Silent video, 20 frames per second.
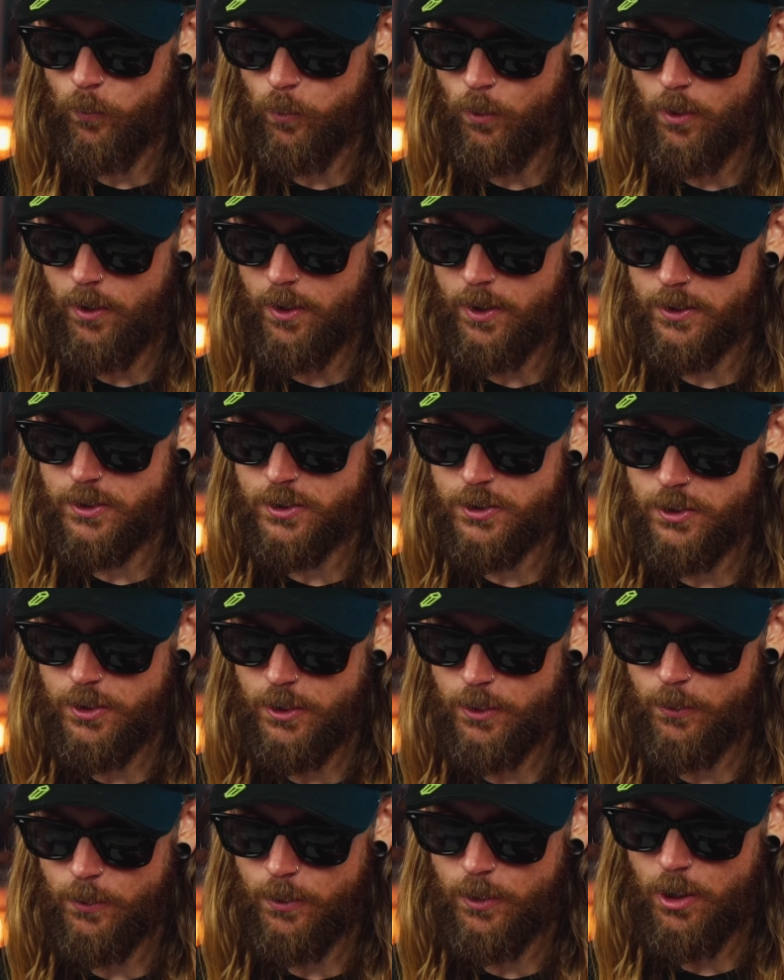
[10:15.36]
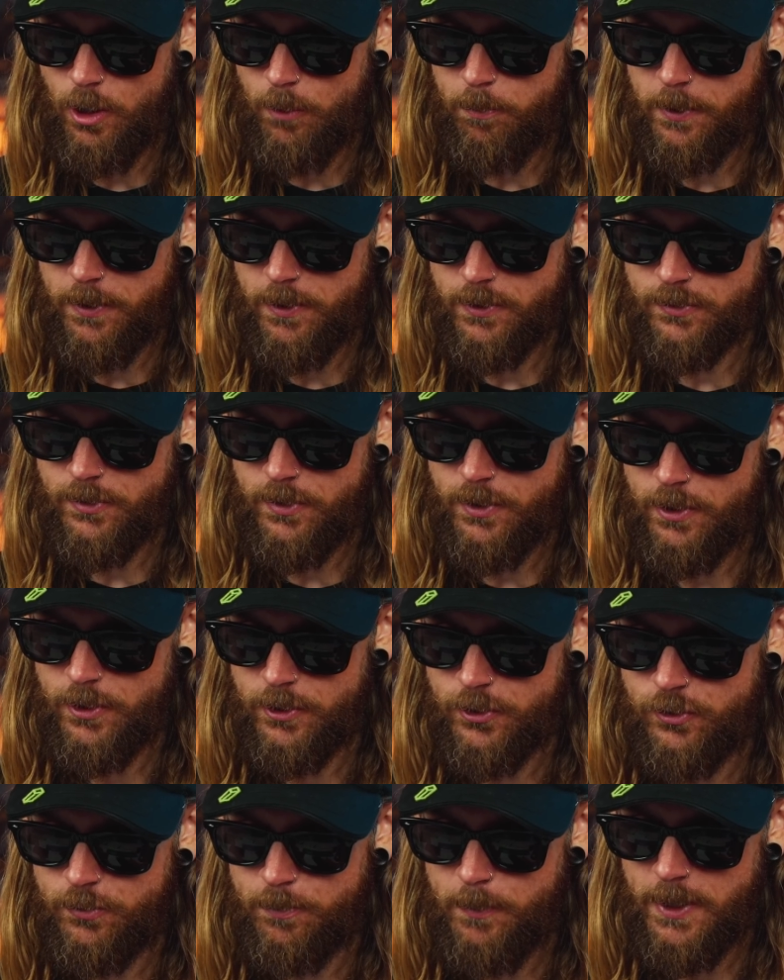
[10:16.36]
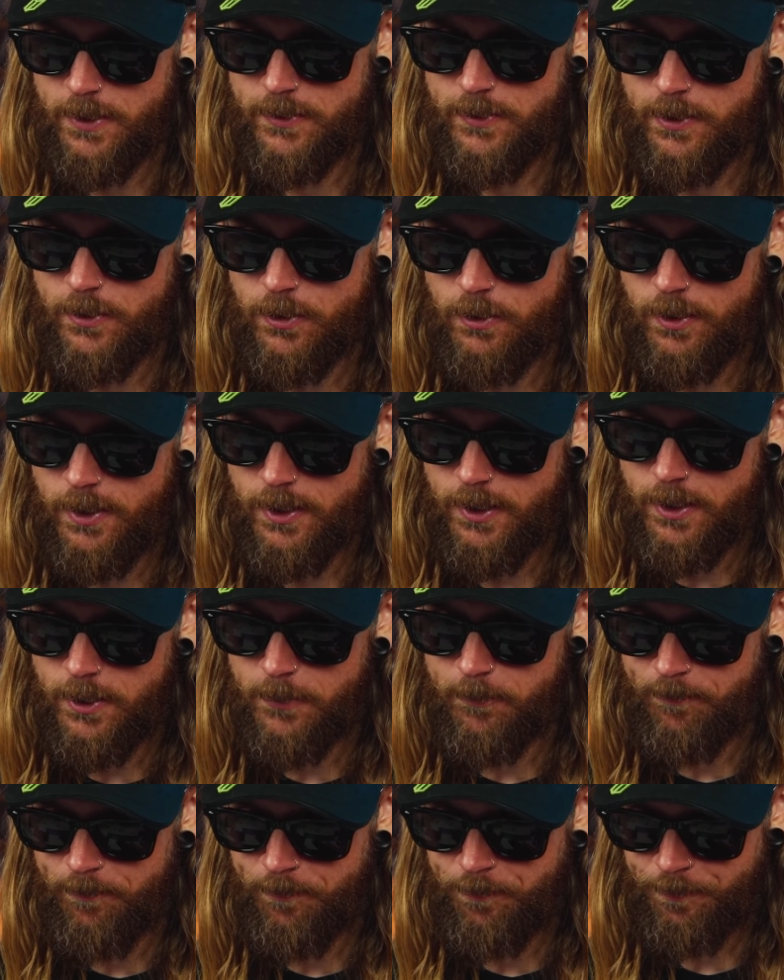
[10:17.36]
wanted to copy this here spectator link